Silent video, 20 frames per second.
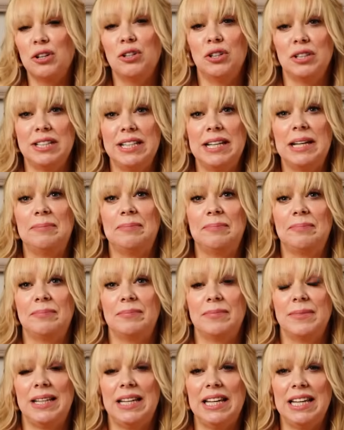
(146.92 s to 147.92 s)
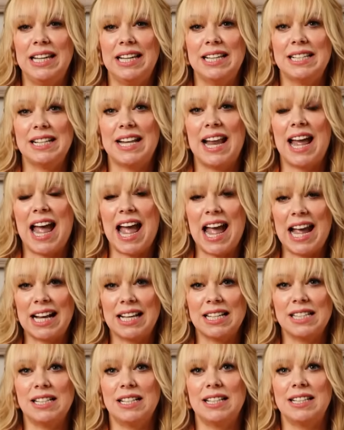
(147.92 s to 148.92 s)
it a good team. He is an
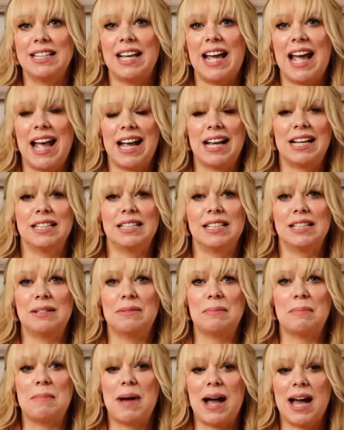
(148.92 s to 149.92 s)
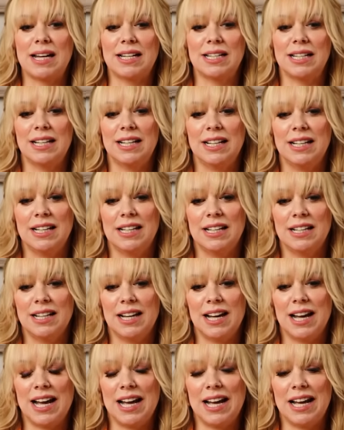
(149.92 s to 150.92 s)
excellent, excellent man.
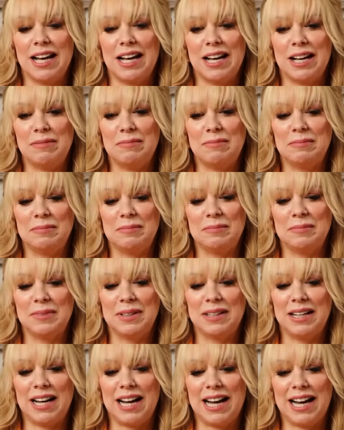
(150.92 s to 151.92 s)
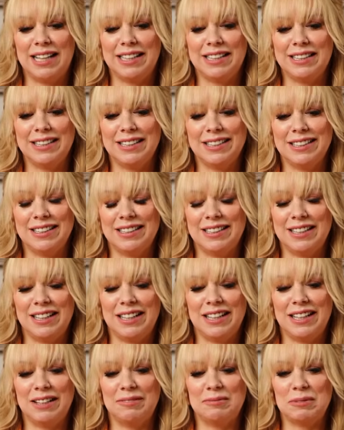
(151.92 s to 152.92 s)
And
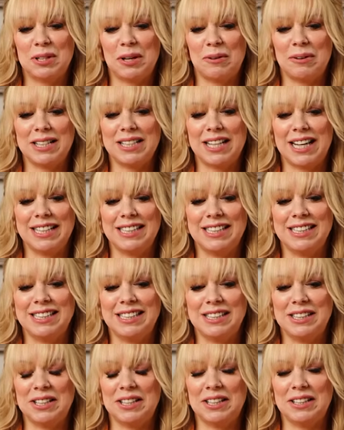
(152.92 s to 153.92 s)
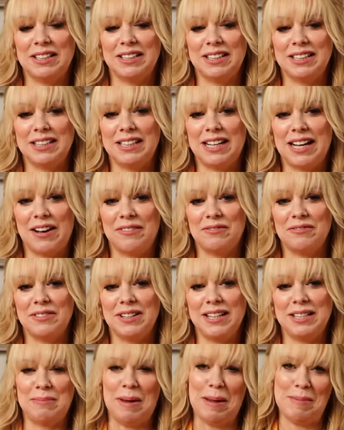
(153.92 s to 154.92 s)
I'm so excited to have
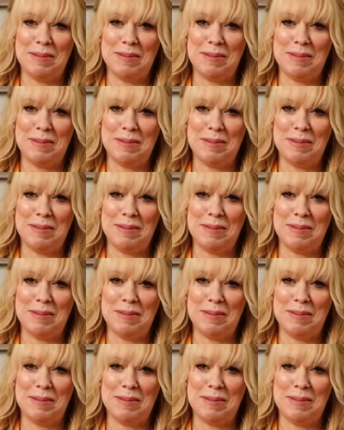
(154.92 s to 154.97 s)
his